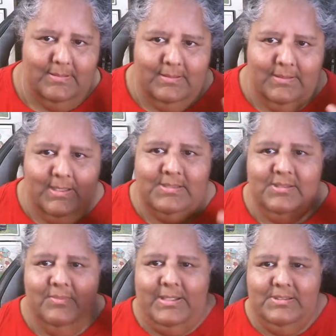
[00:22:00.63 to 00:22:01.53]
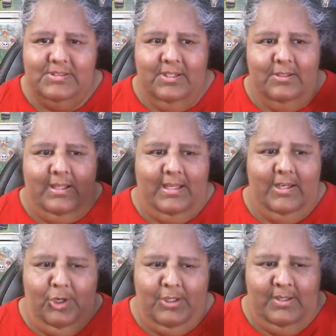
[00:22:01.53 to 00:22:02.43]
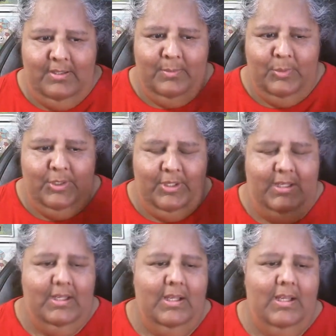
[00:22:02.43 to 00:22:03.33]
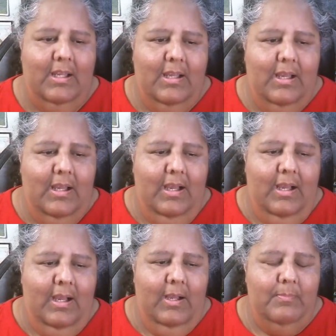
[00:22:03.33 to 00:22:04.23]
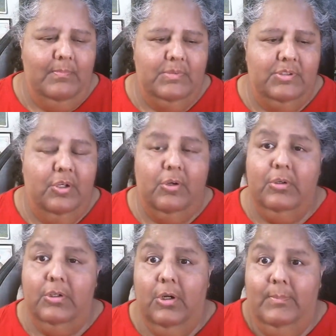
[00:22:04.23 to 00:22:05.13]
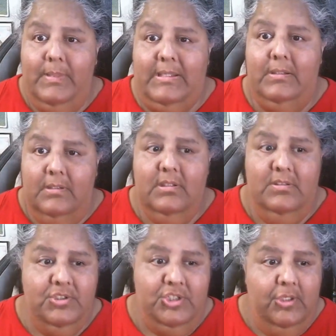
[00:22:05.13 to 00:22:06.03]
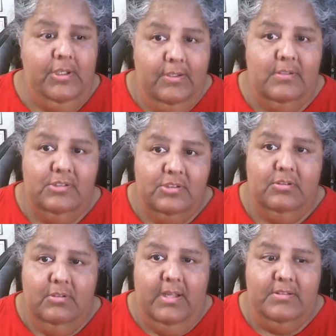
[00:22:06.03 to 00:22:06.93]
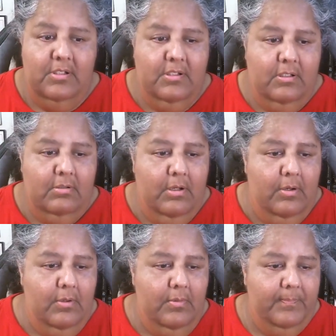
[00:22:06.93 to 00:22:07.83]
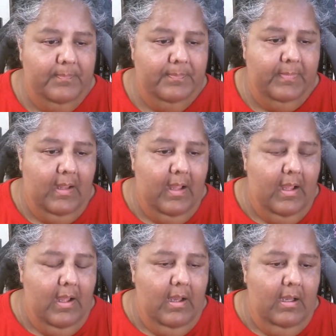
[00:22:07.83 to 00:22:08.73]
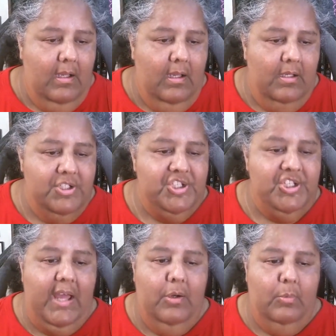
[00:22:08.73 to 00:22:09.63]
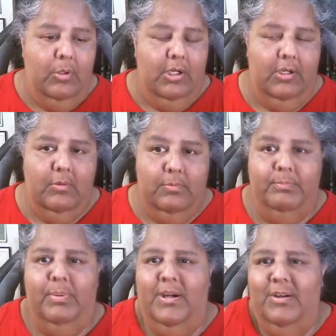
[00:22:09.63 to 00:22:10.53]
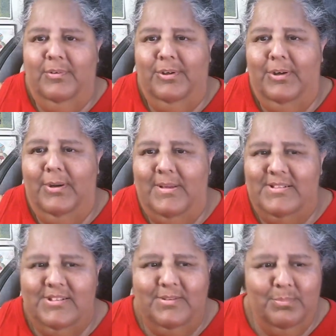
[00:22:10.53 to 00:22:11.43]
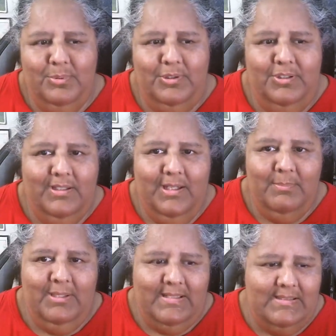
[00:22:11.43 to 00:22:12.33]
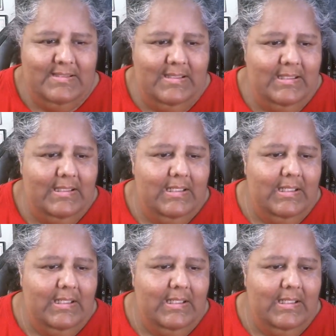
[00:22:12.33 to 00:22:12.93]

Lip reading: these events are like early in the morning. So come and join also Granddaughter Crow. Shadow work, part of her amazing book, I'm guessing.